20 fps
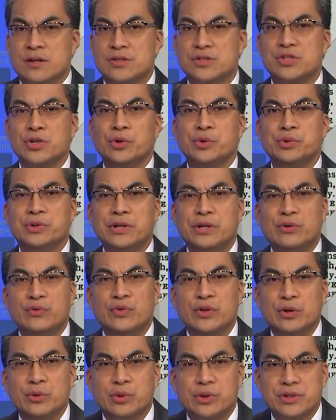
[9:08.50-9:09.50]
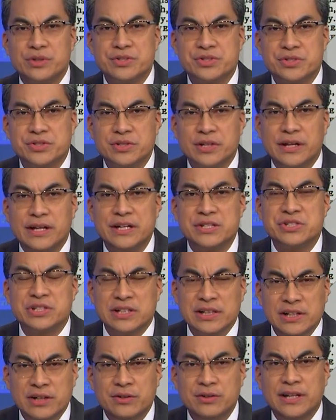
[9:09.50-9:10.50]
So, dear viewers, it is
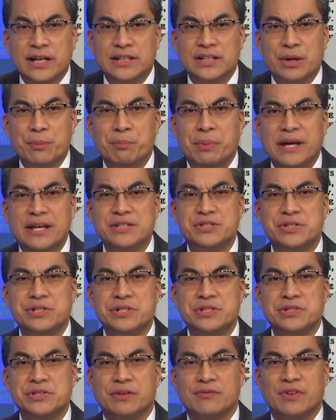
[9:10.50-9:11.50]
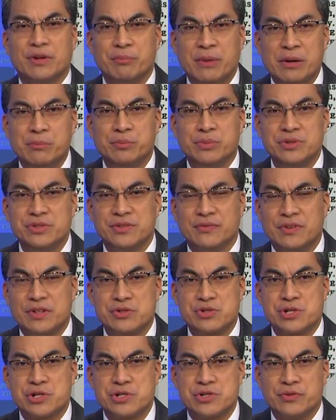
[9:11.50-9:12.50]
clear that the basis of the members of the
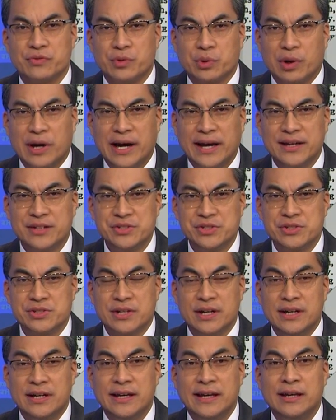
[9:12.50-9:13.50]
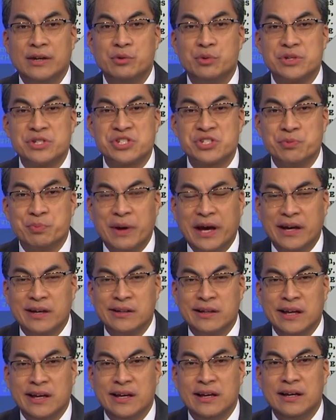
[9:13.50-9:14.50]
Church of Christ in
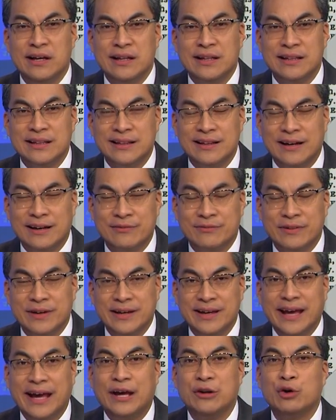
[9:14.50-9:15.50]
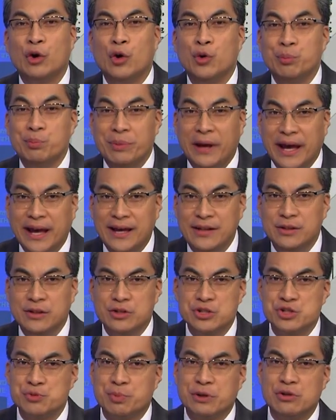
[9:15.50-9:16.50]
respecting, loving, and obeying their
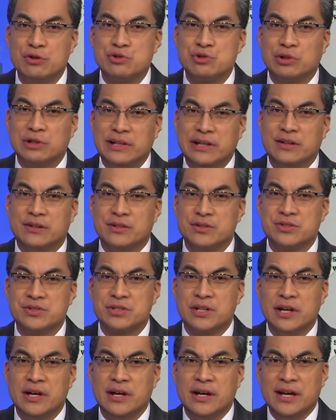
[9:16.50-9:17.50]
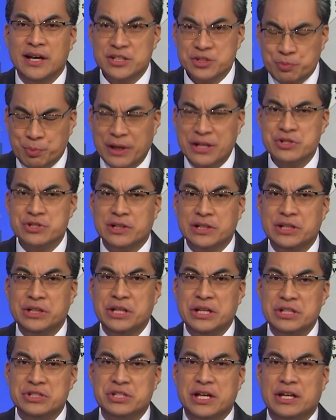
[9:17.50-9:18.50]
spiritual leaders, especially the
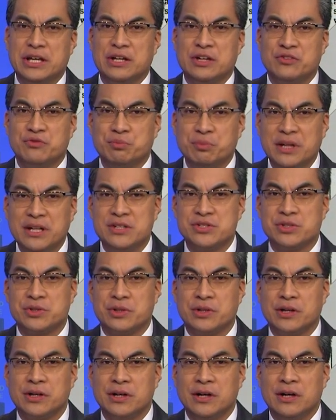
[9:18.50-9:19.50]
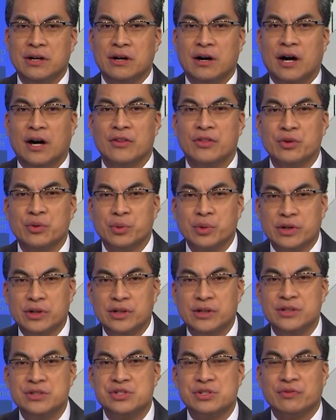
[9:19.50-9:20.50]
executive minister, are the
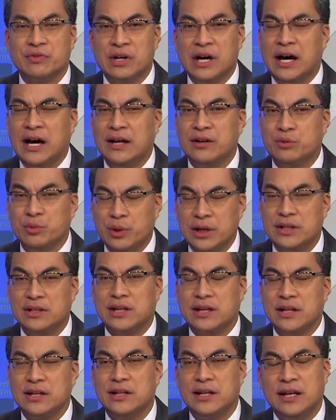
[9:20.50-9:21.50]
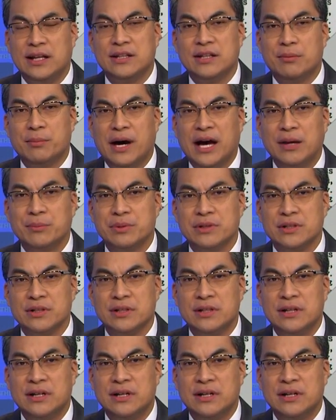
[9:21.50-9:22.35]
words of God written in the Bible.